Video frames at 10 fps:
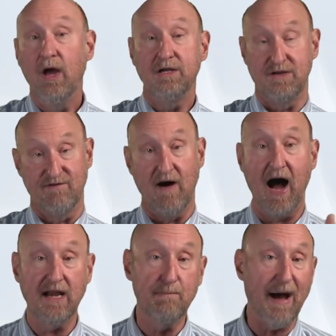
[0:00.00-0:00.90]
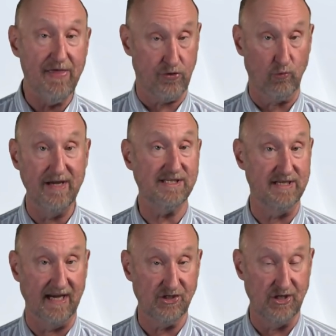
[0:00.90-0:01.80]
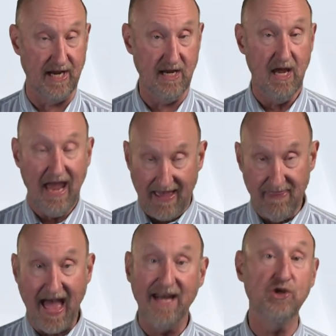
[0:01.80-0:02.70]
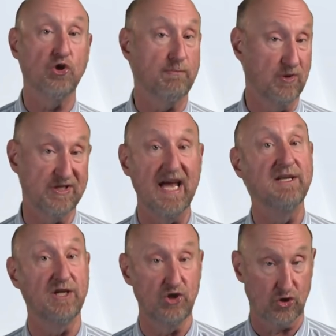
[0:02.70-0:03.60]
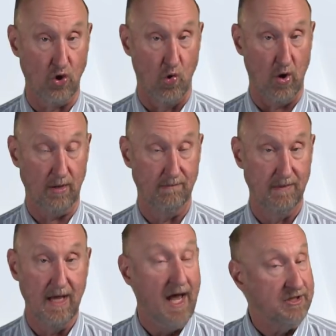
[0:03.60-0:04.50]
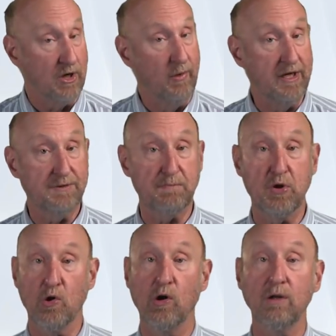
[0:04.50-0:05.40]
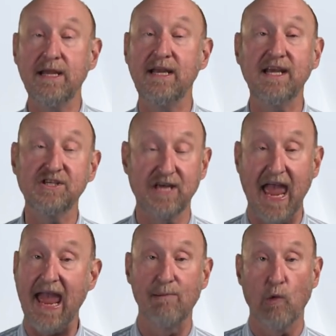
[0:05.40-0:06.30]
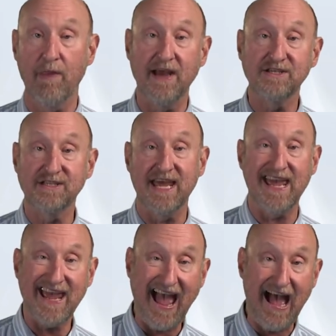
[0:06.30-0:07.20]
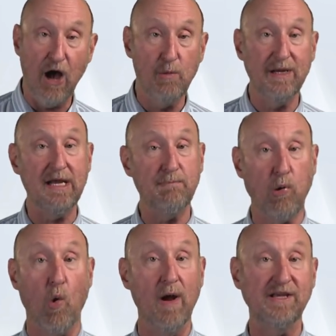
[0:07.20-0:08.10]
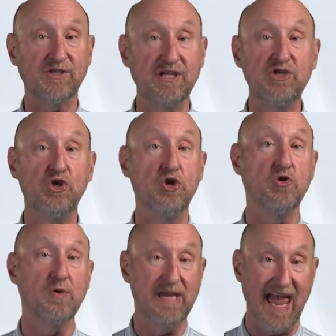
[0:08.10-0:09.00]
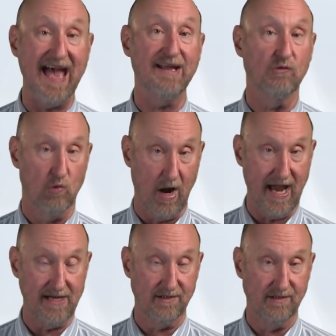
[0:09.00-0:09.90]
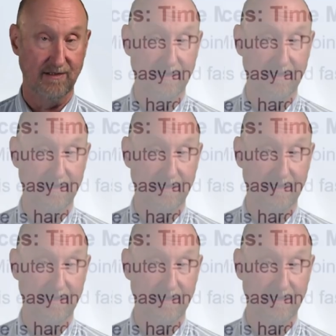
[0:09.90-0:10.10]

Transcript: divided by 360, and that is your percentage score. So it is purely an exam where they see how many points did you get right.